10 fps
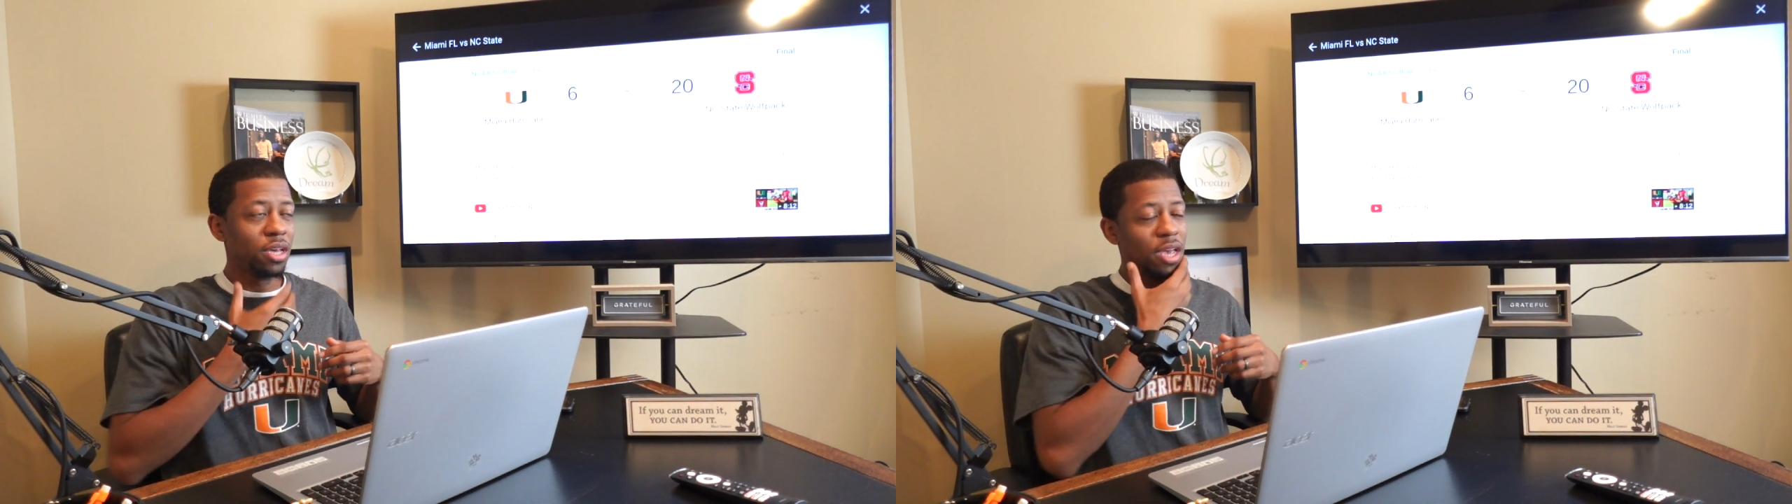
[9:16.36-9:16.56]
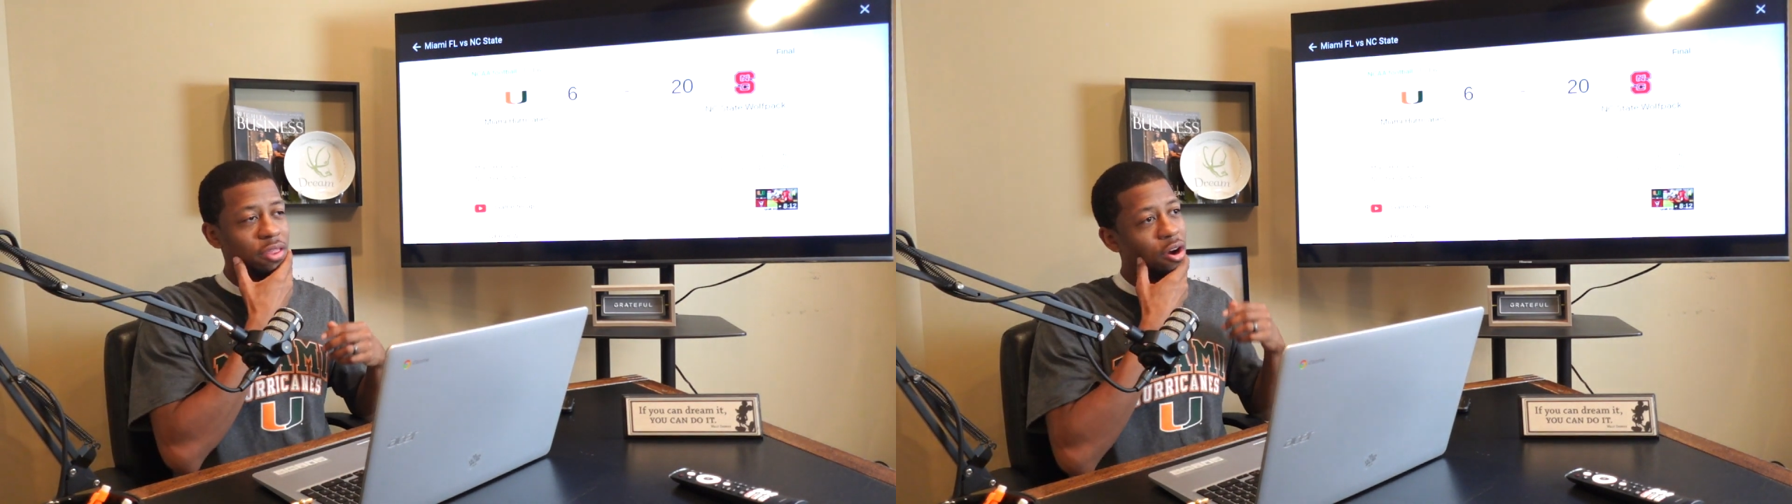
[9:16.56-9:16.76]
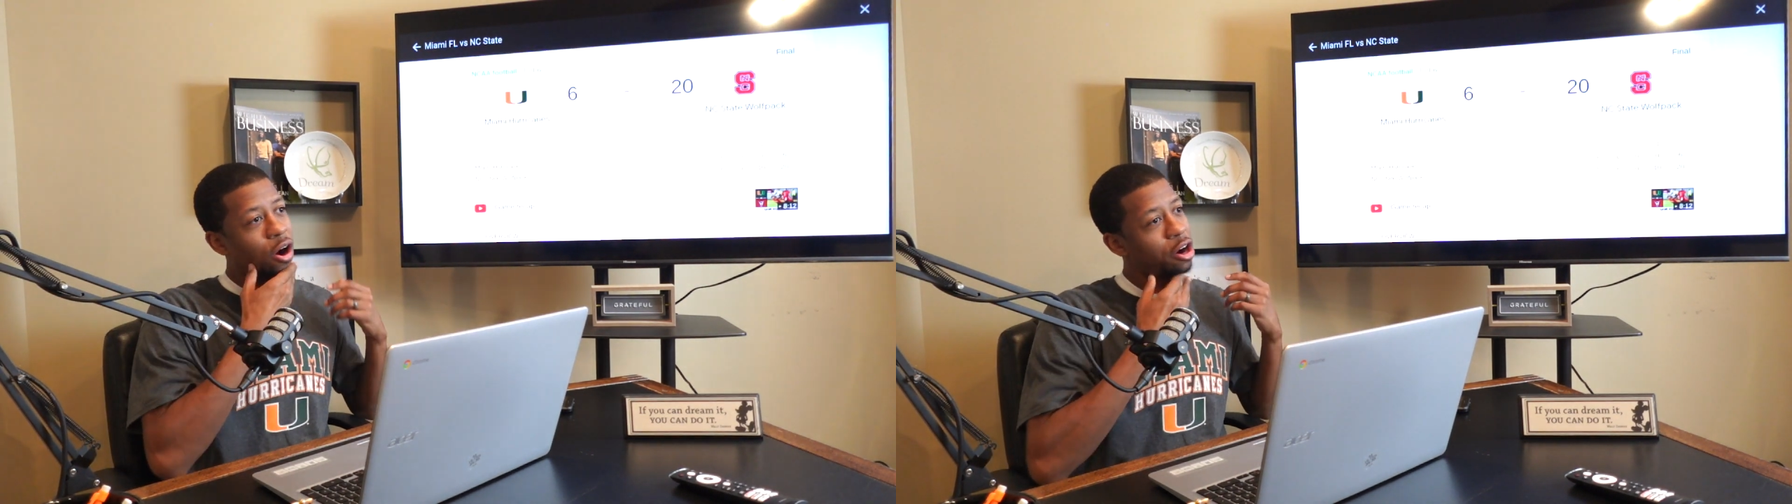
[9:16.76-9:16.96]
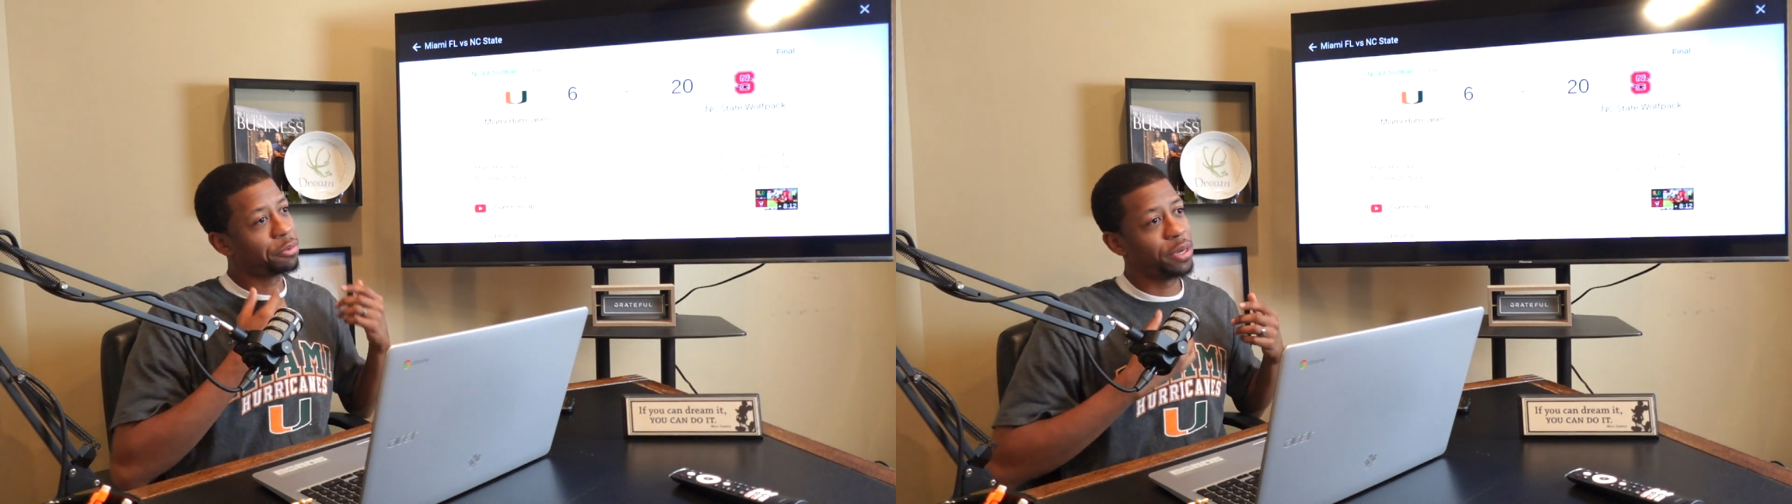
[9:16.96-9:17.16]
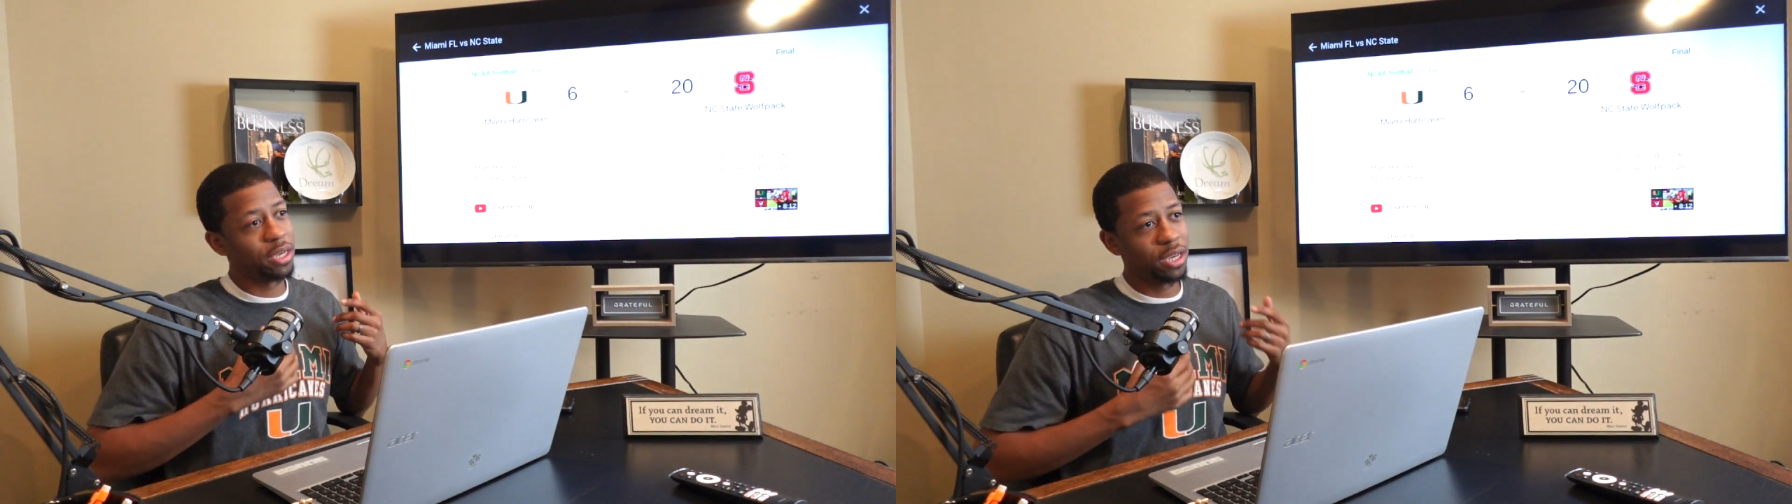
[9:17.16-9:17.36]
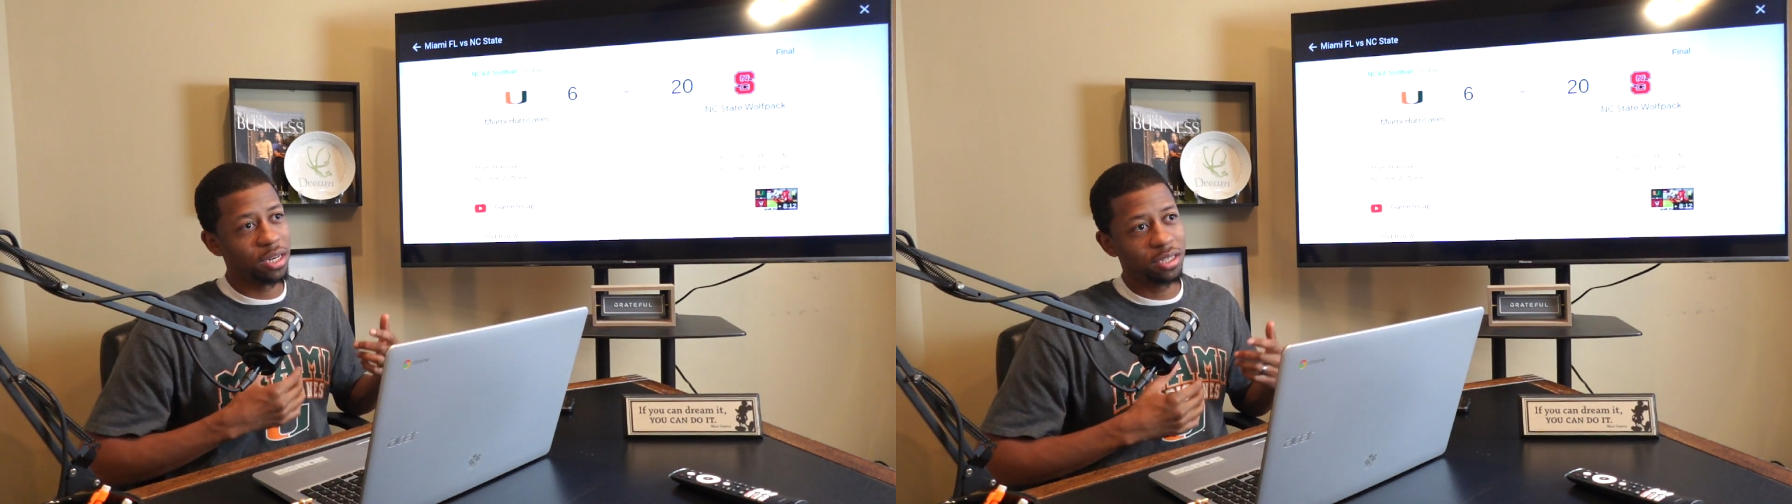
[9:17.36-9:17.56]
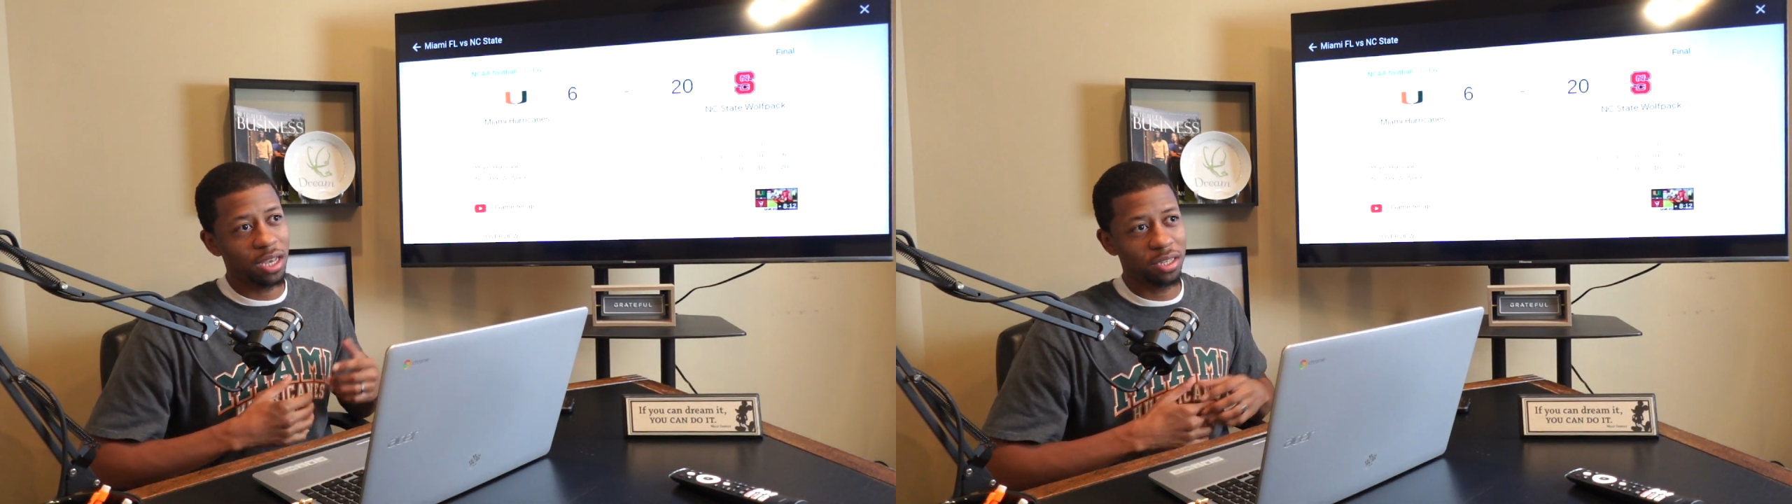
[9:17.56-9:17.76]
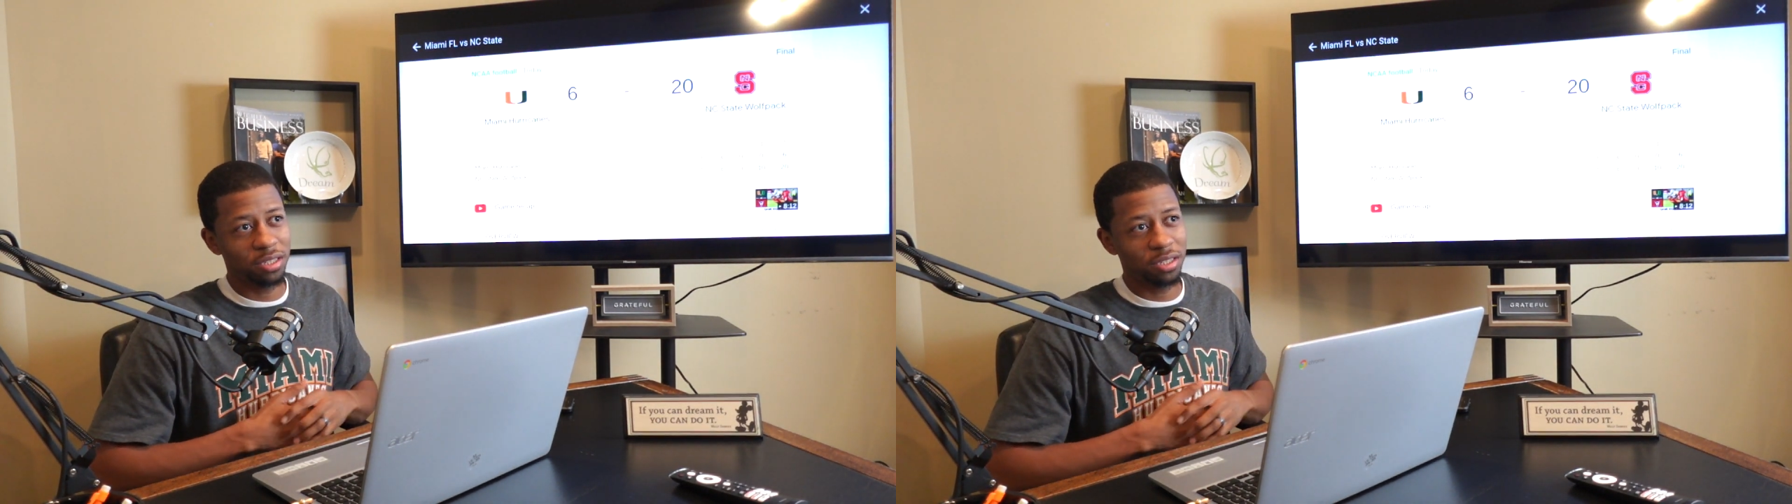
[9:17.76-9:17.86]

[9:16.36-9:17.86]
And the argument against that